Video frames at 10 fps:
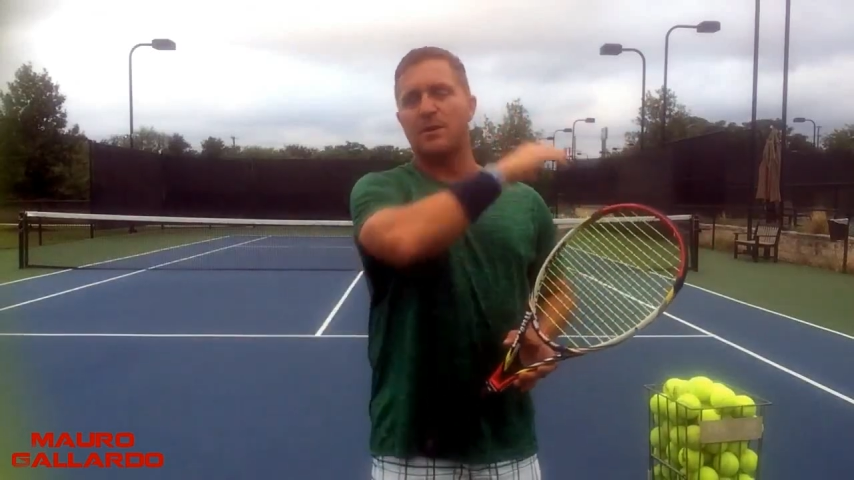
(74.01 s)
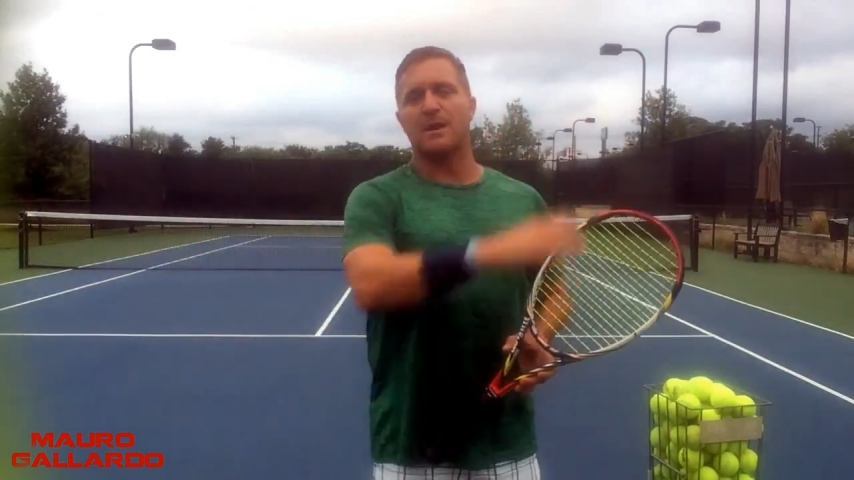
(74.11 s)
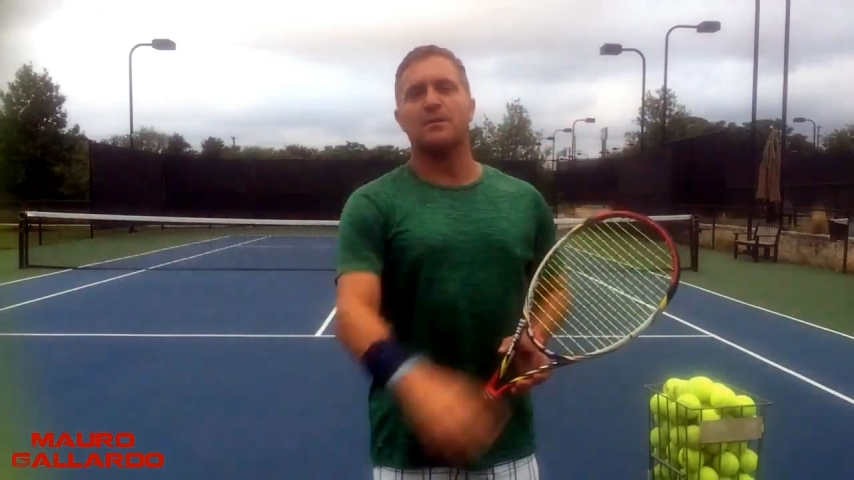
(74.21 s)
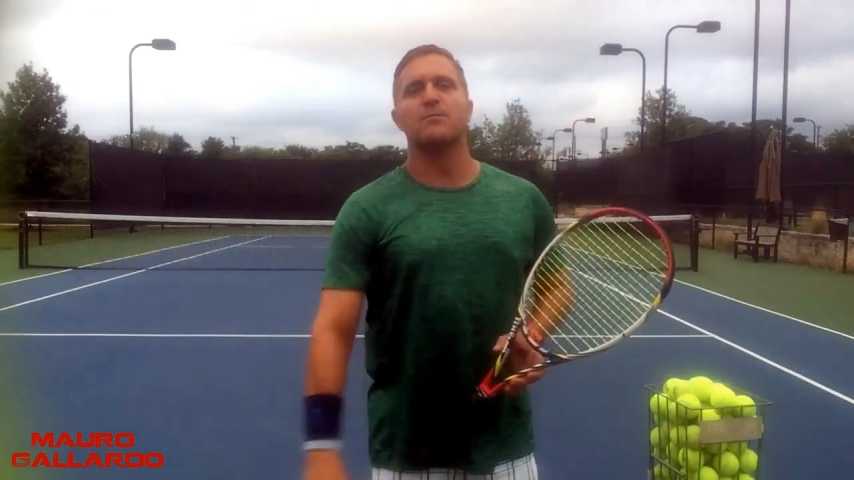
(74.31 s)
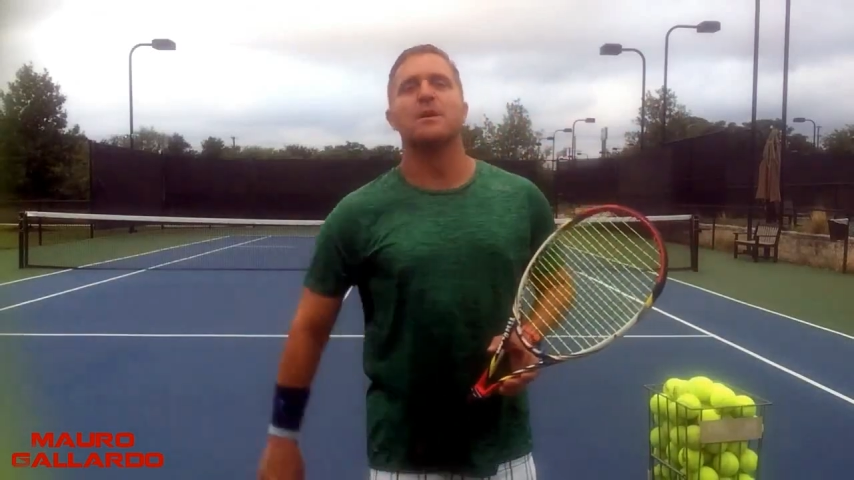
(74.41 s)

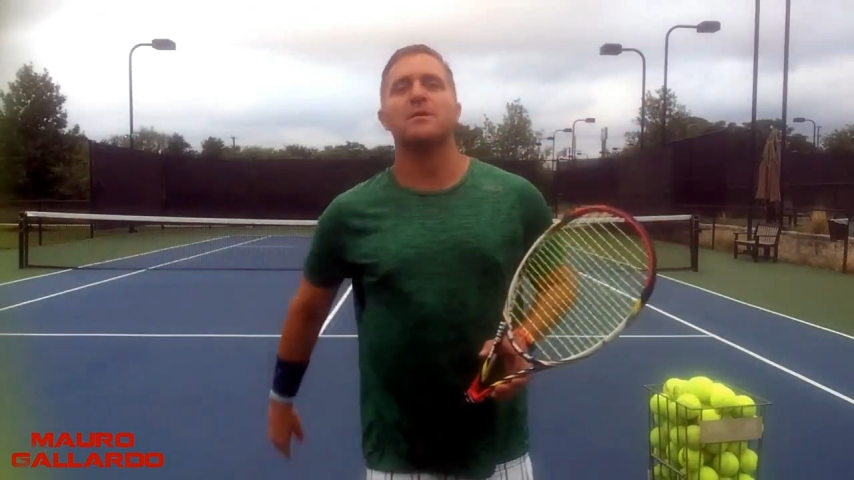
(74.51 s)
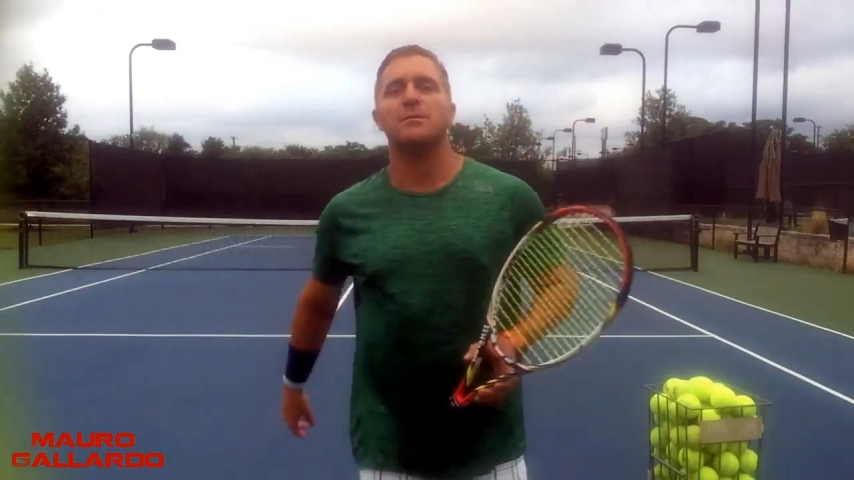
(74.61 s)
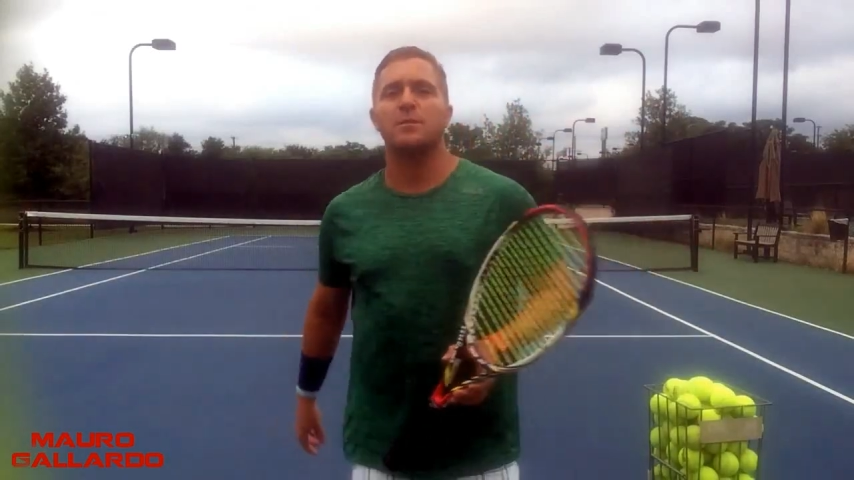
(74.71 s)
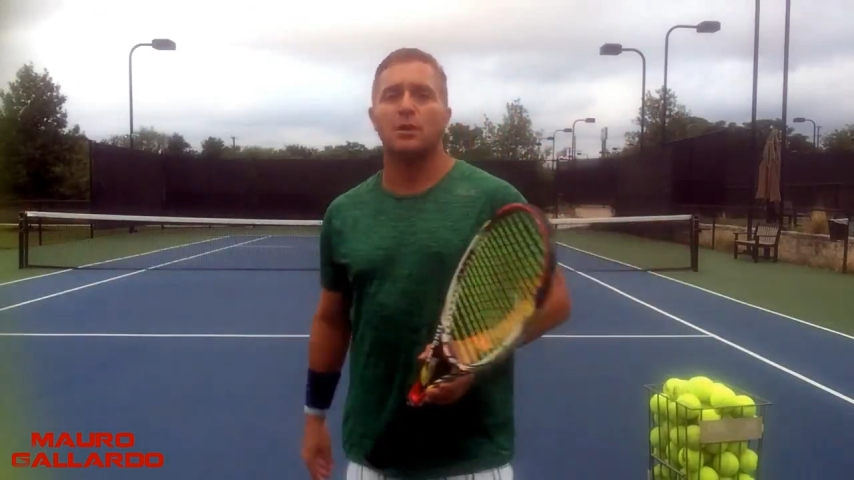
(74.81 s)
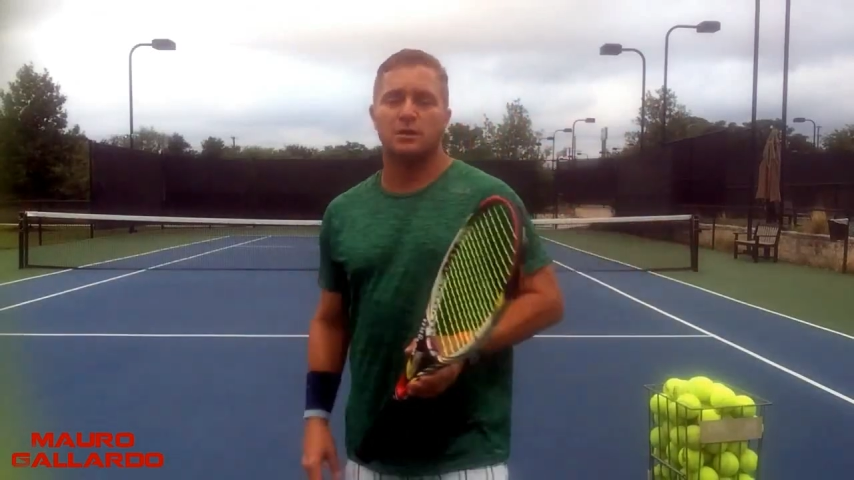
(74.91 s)
racket around
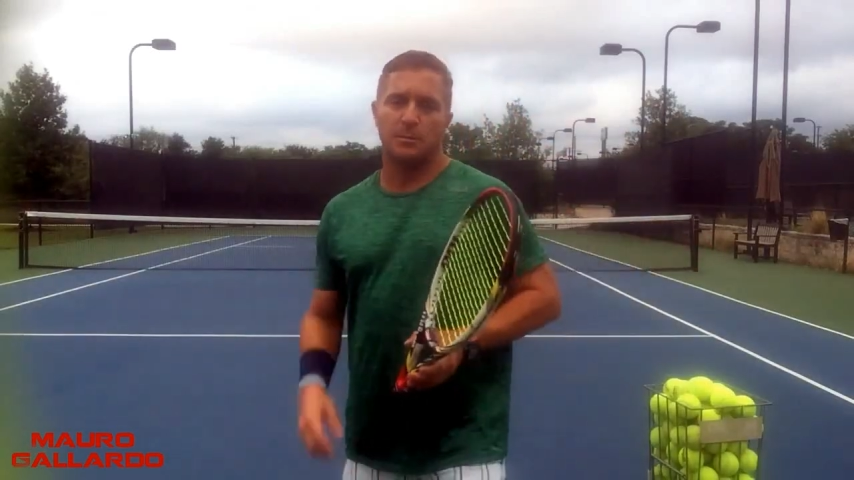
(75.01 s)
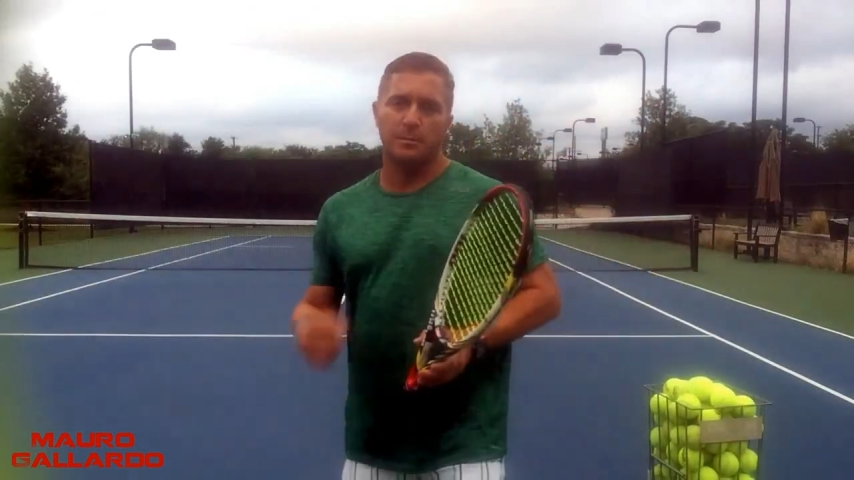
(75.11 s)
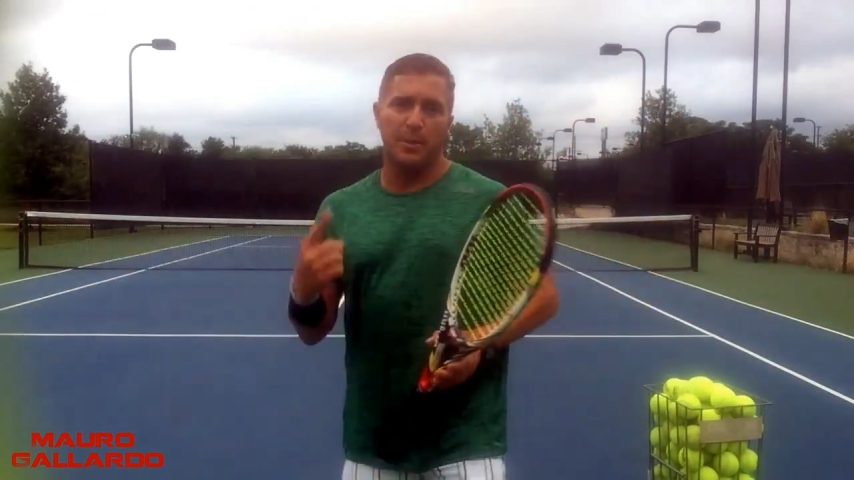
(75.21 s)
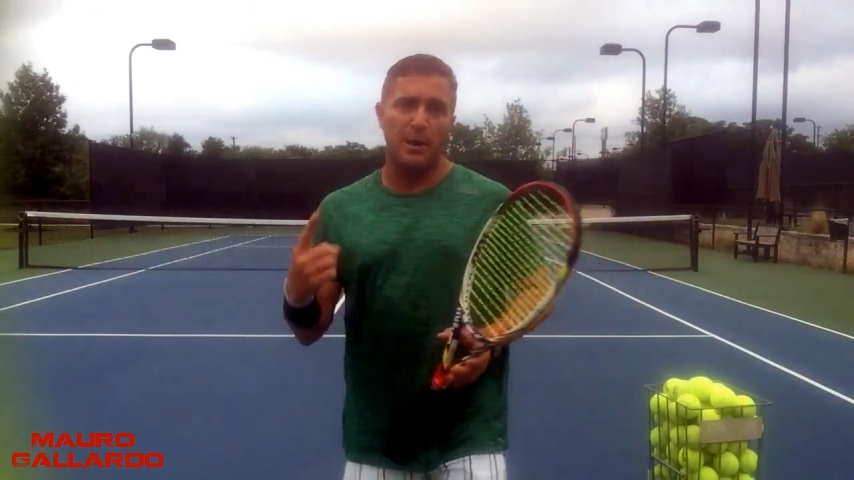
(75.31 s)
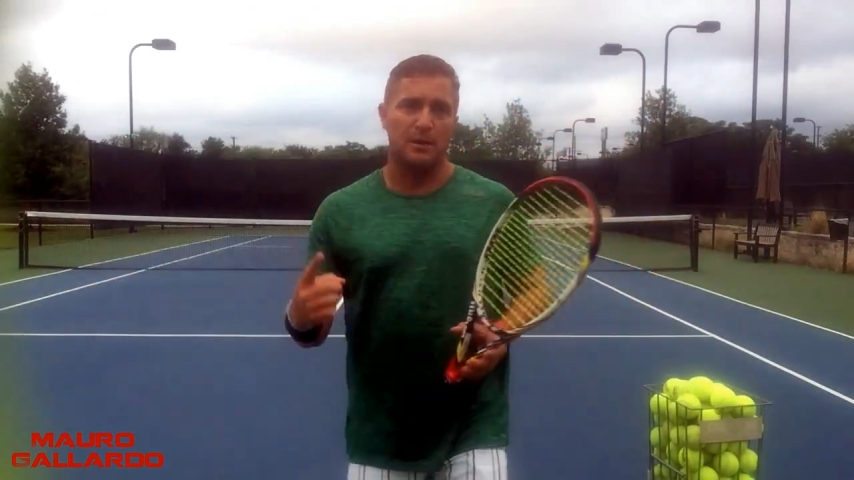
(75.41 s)
and brush.
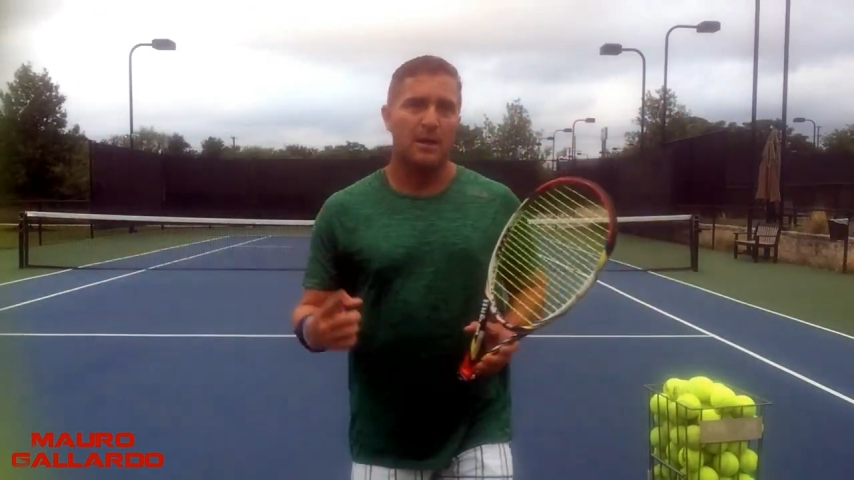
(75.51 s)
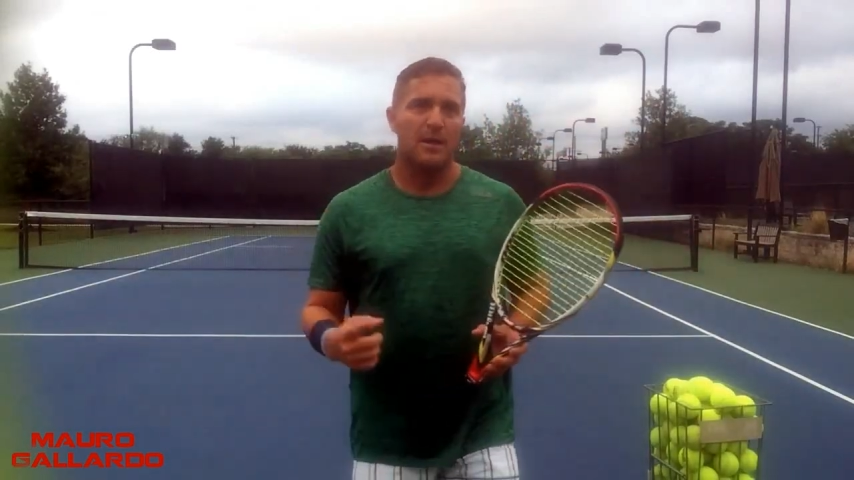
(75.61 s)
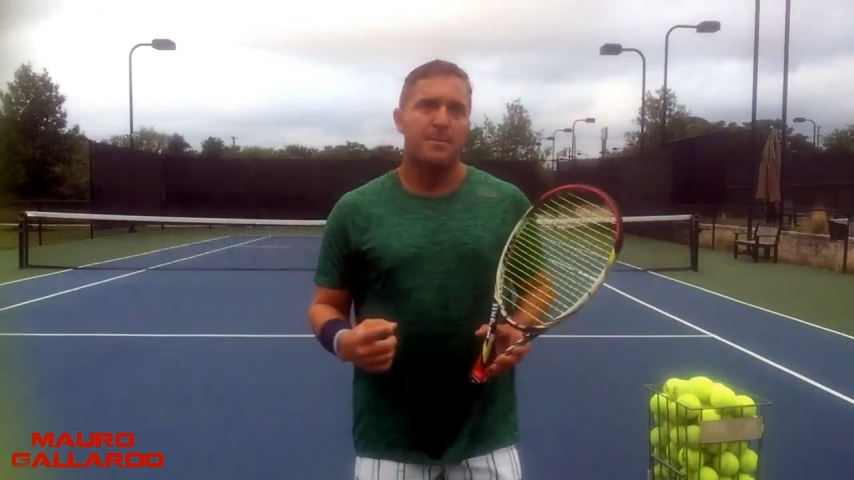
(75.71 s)
But